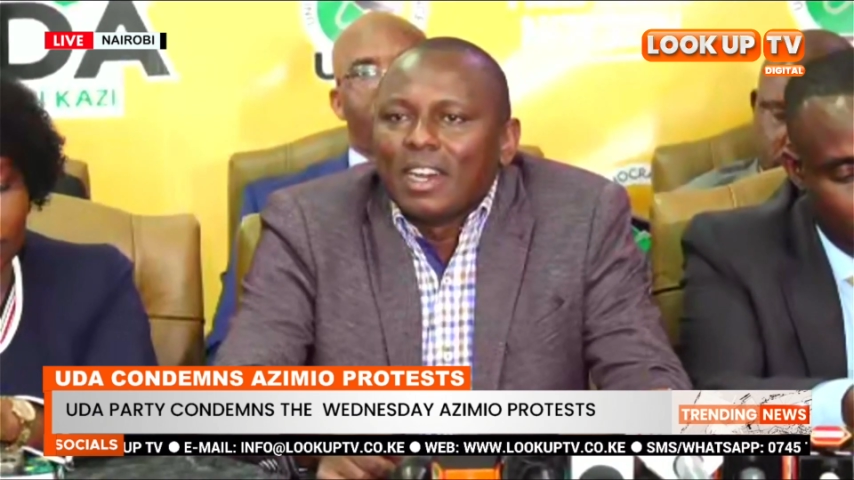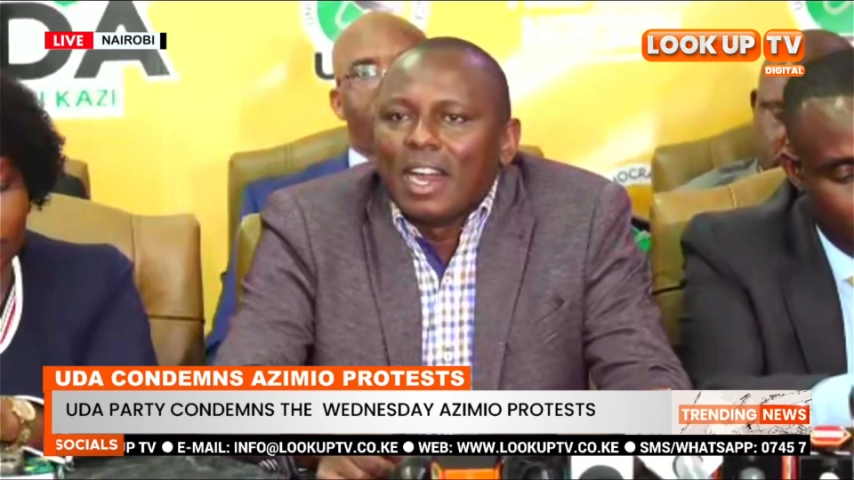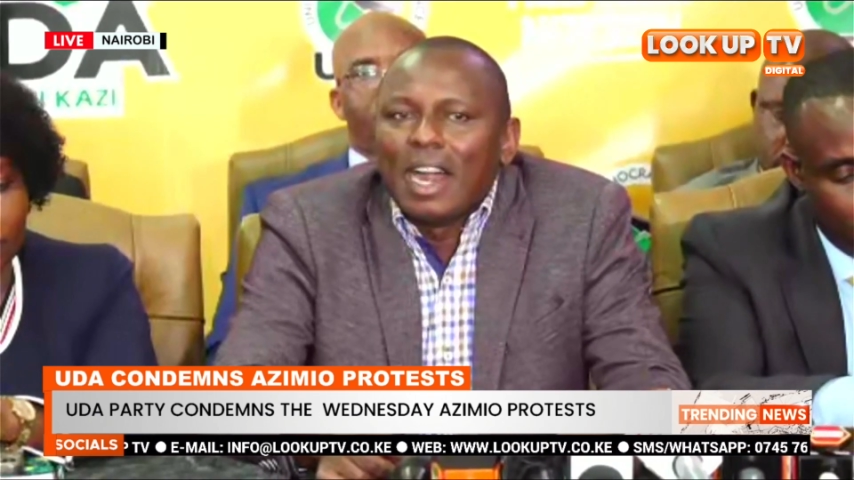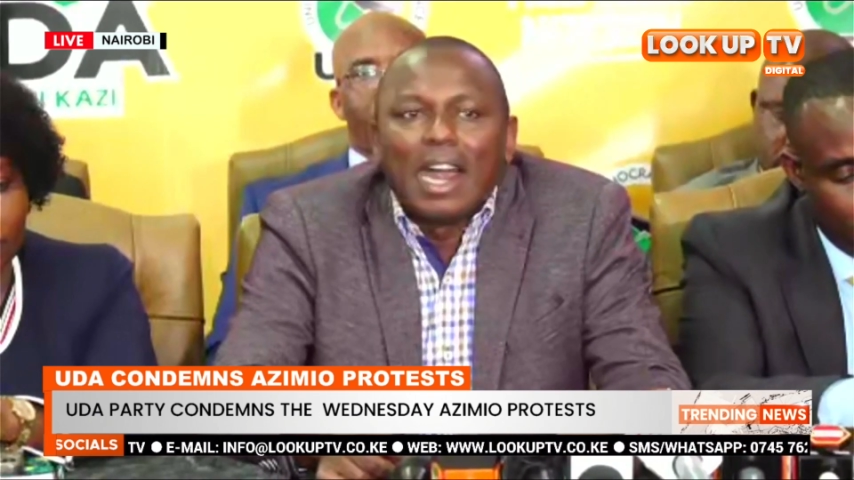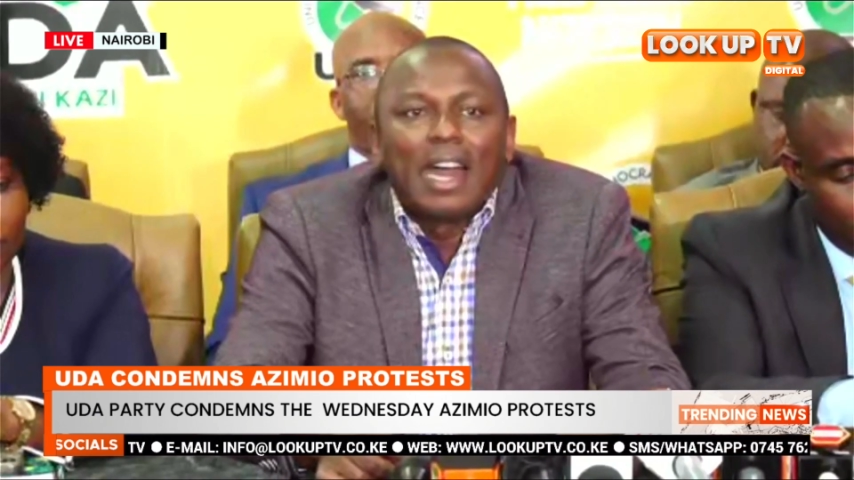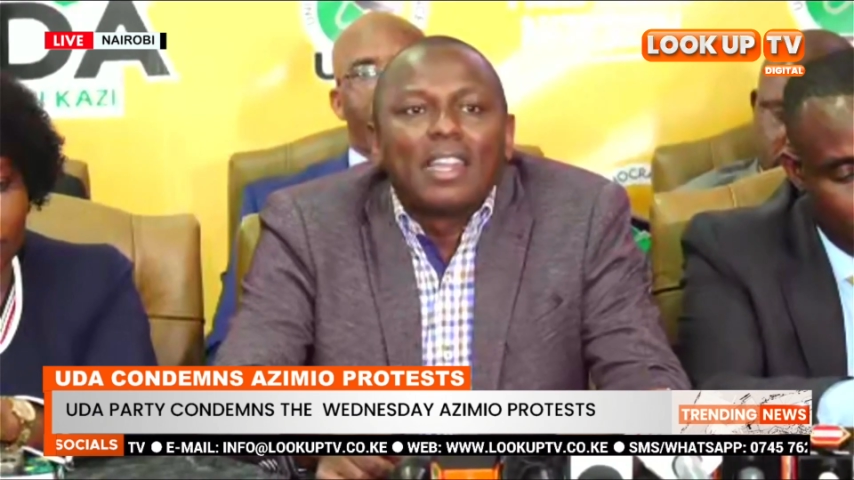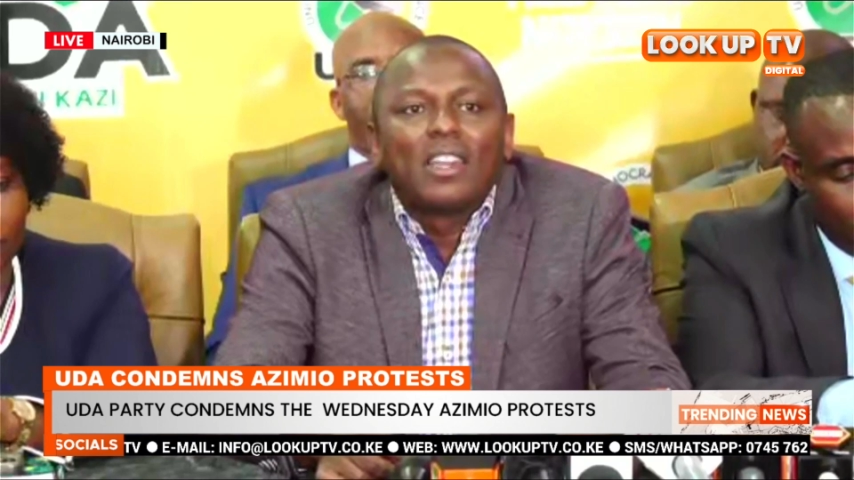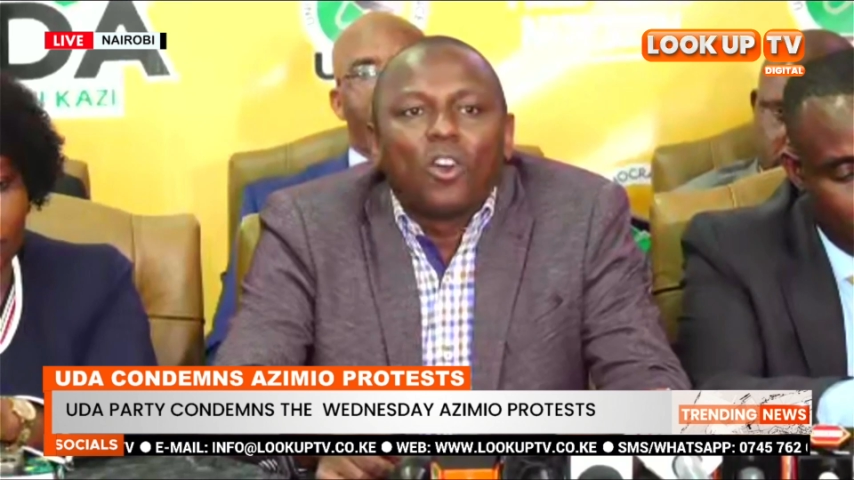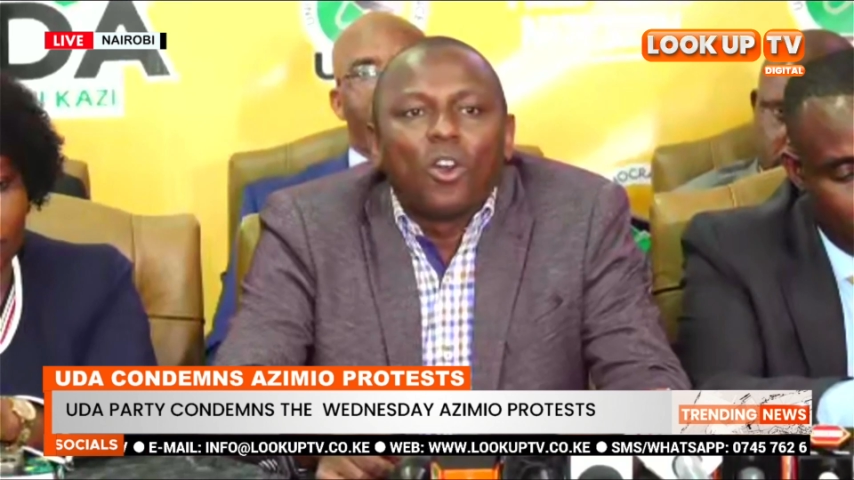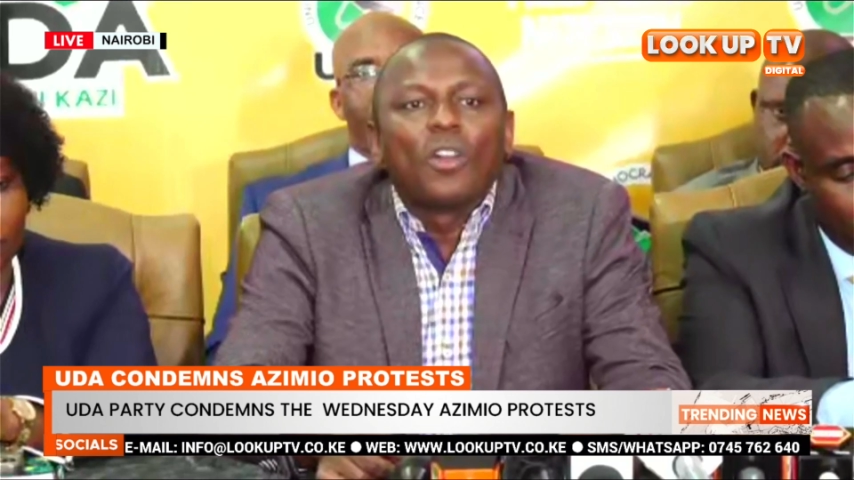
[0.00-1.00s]
and
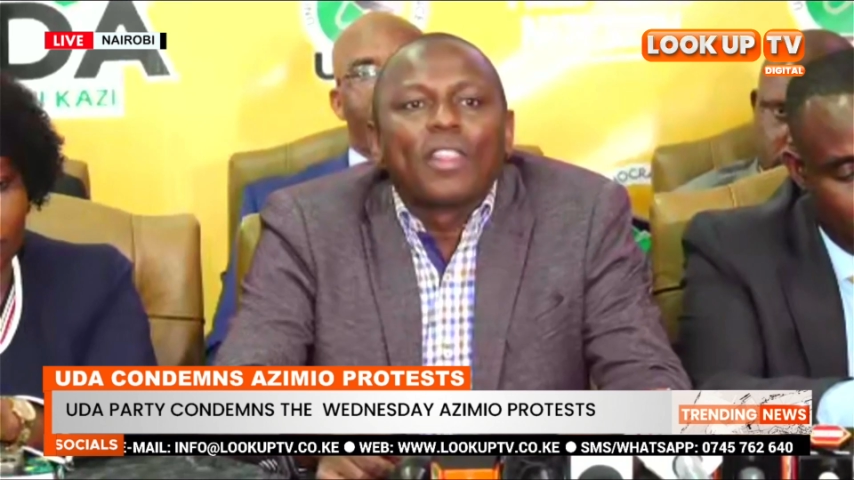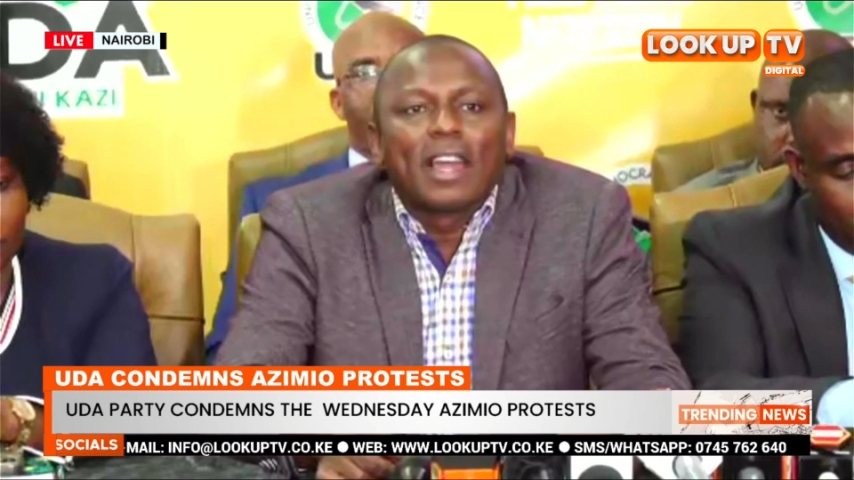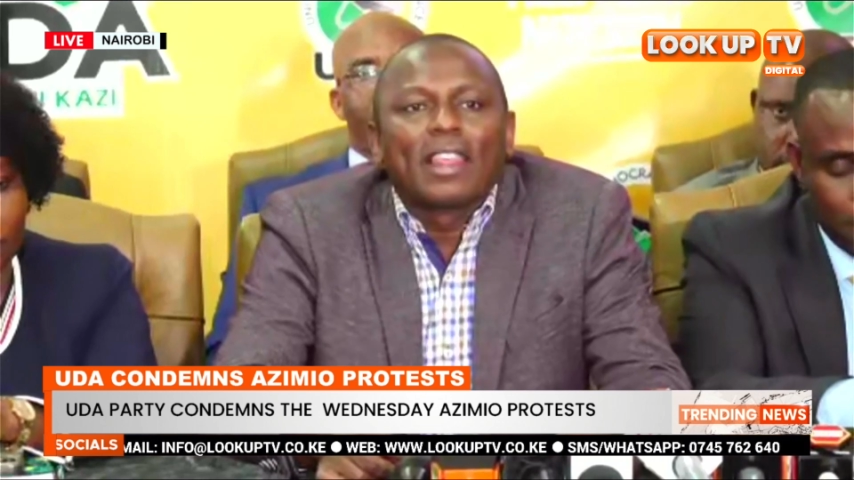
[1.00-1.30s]
all the other